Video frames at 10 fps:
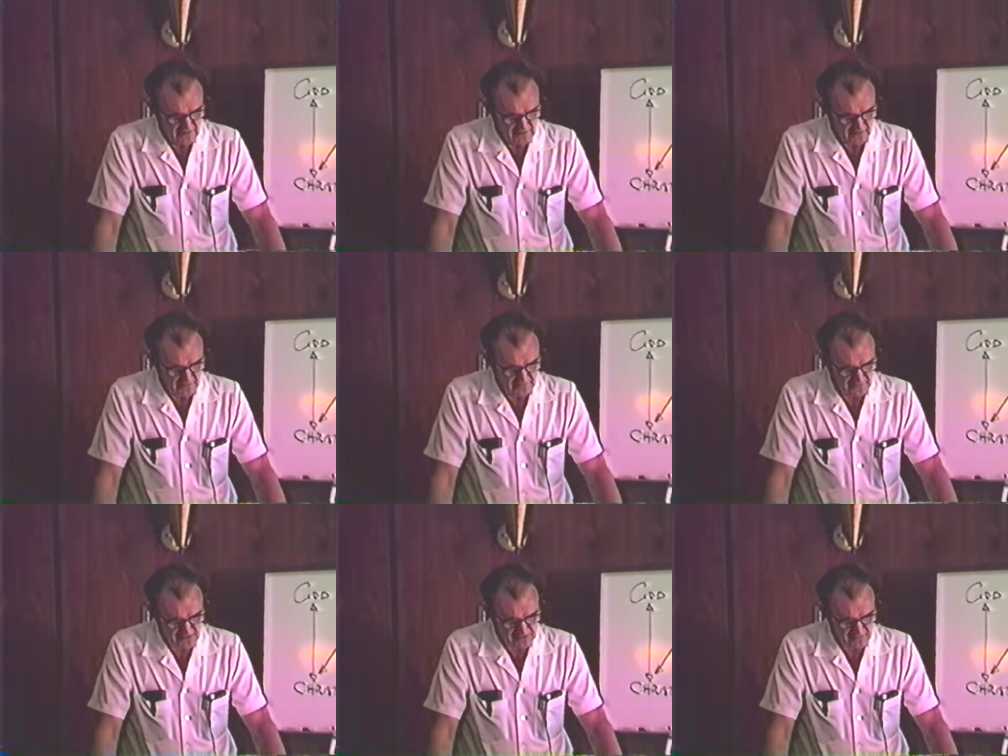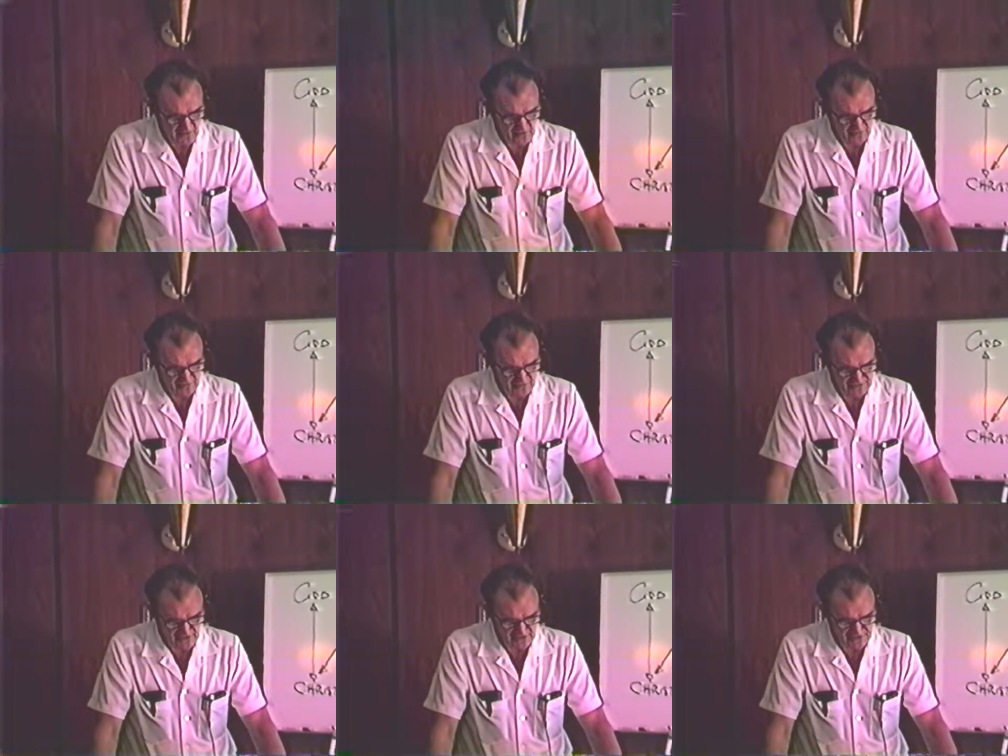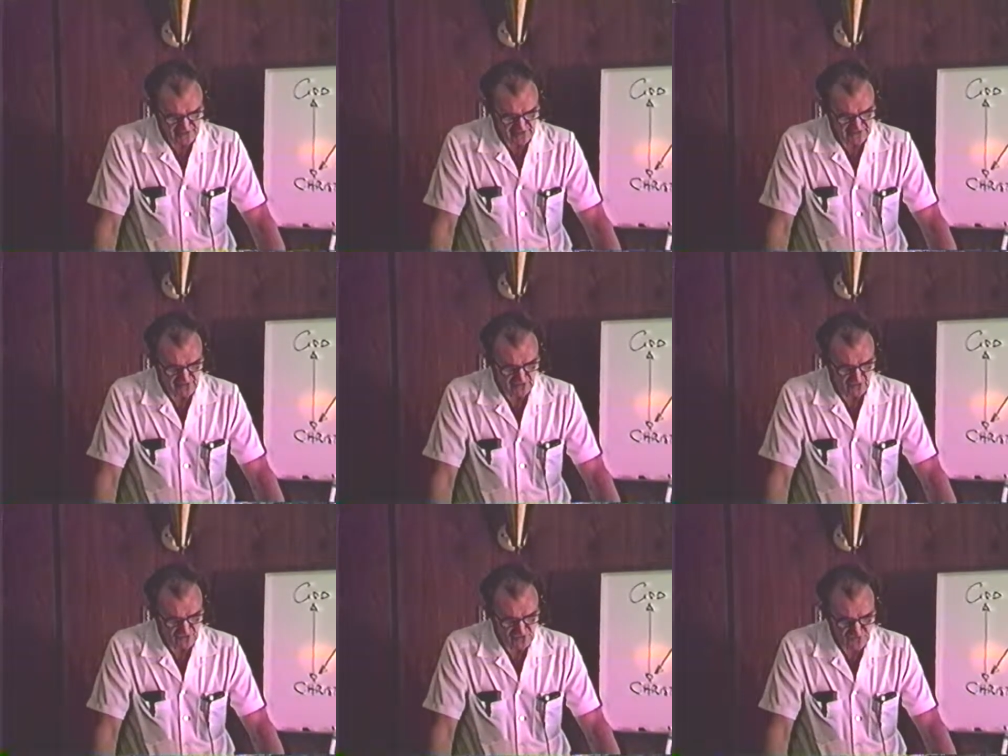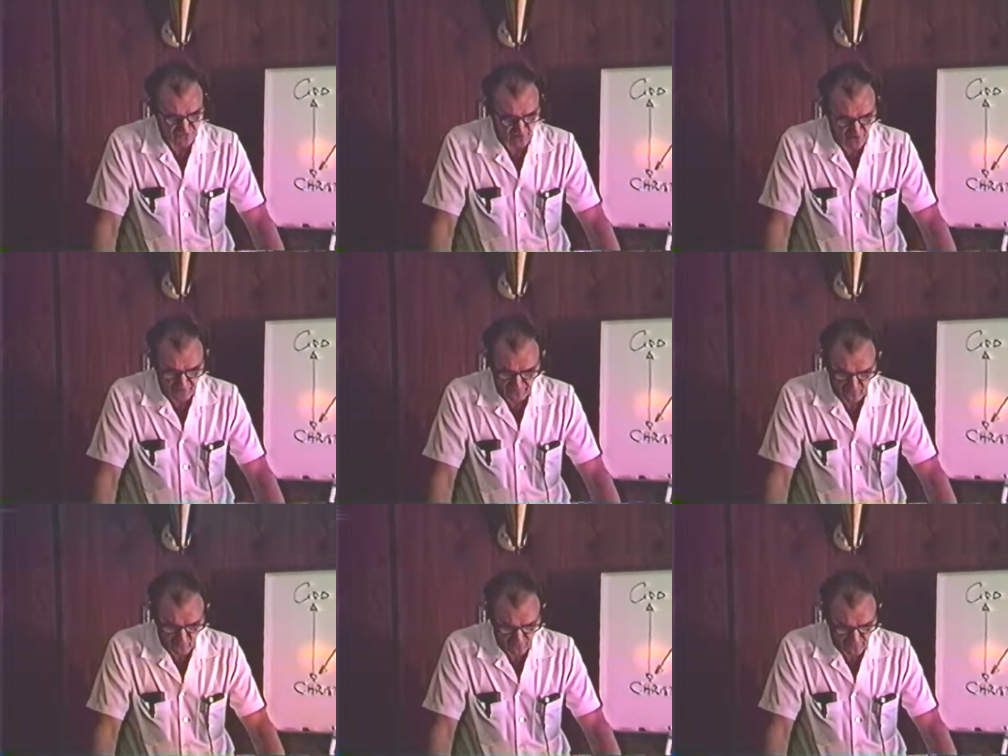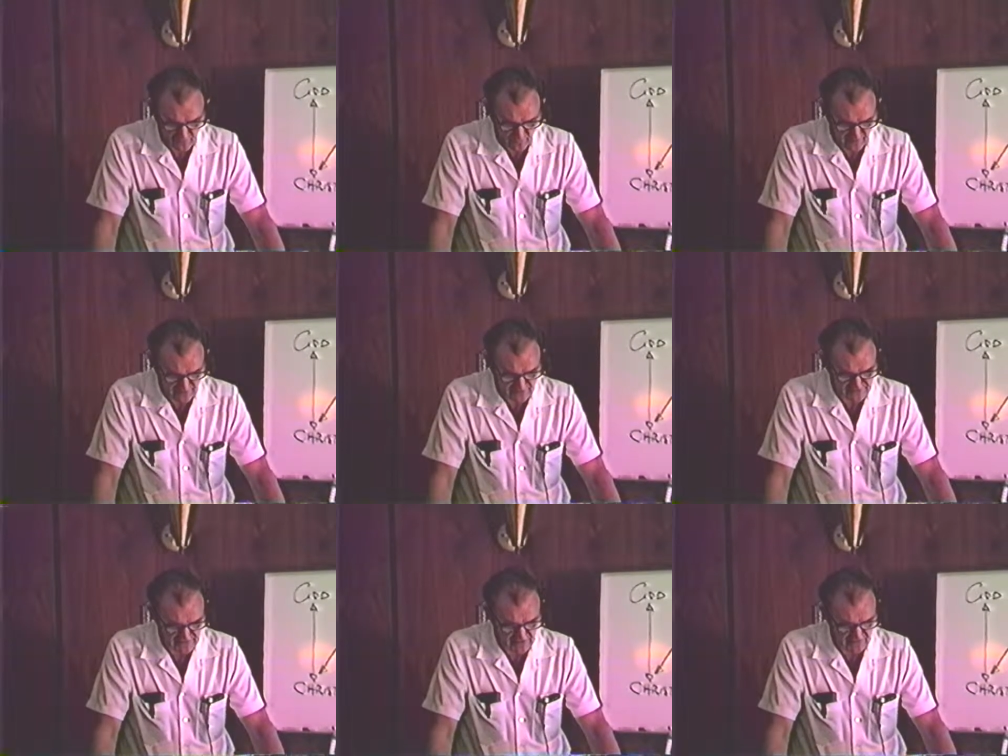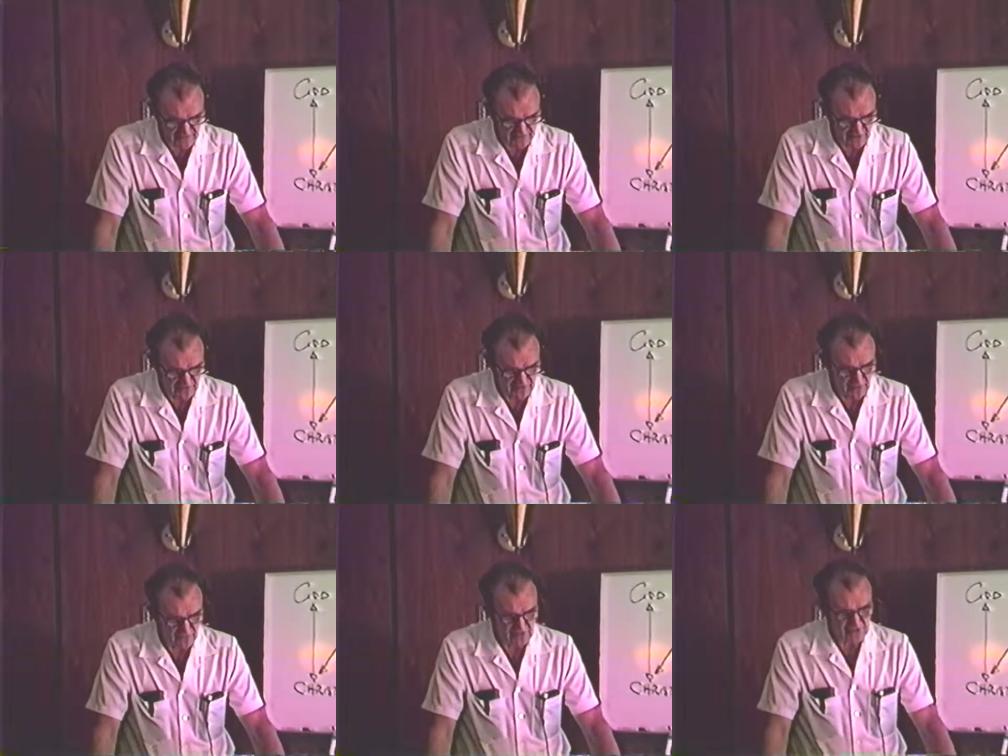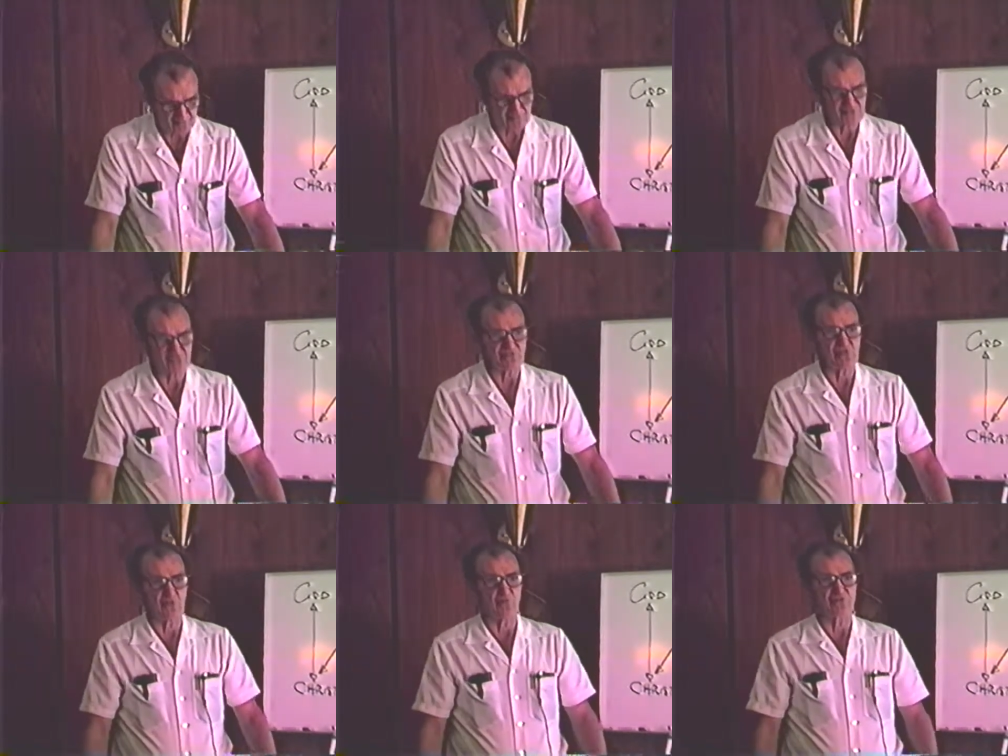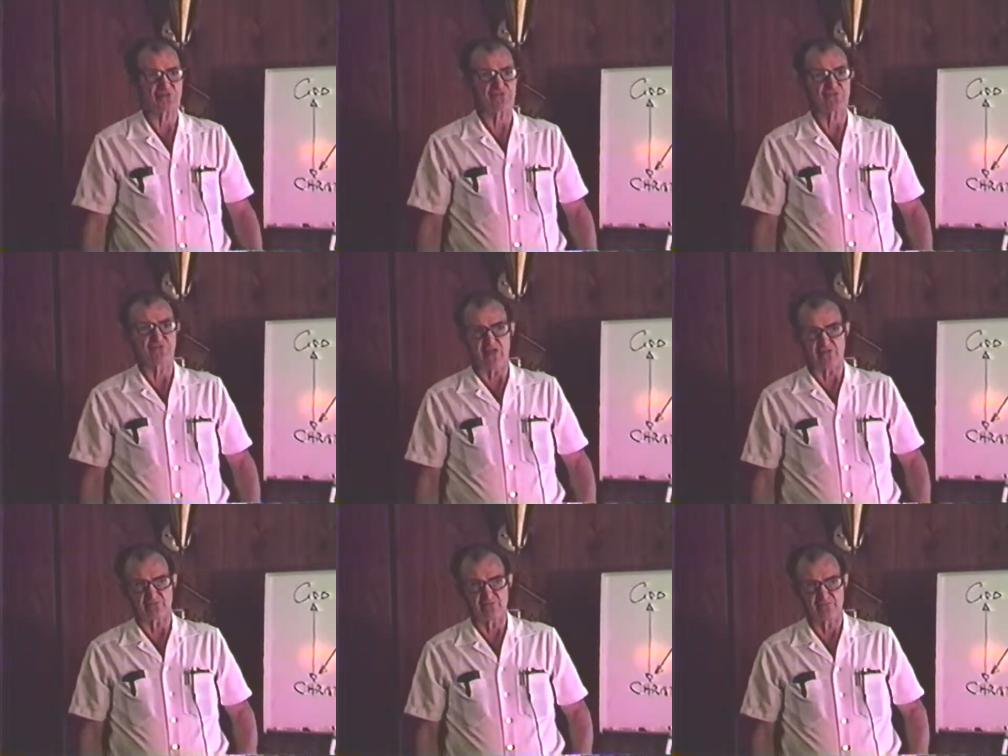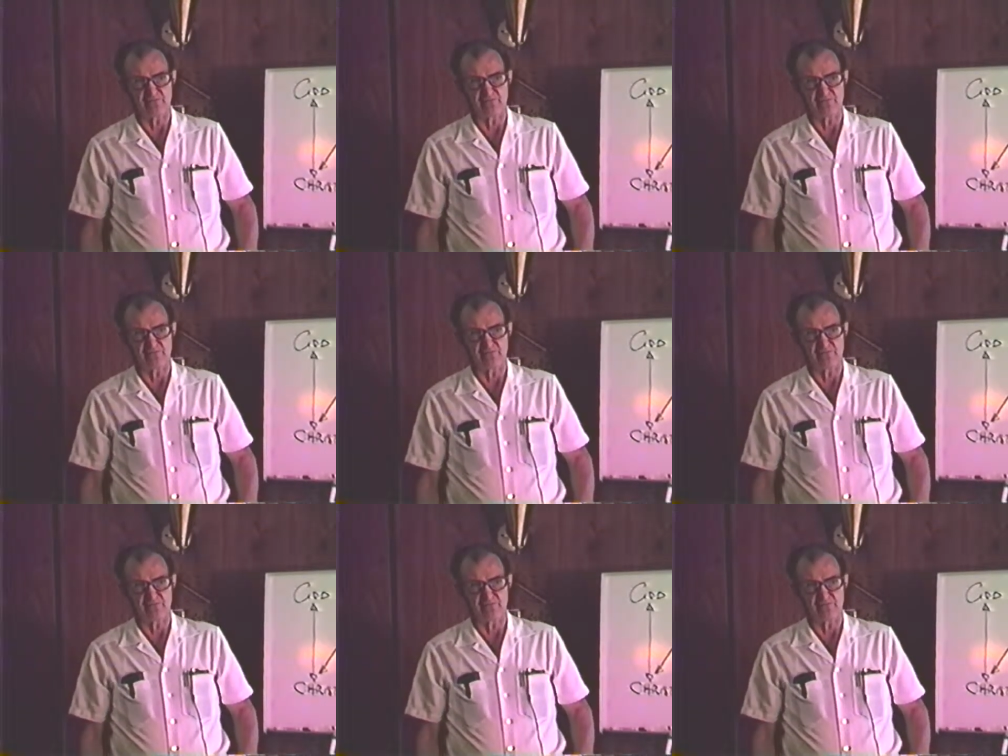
Now, the next par- uh, sentence says, He did not strive for worldly greatness, and in even the lowliest position he was content.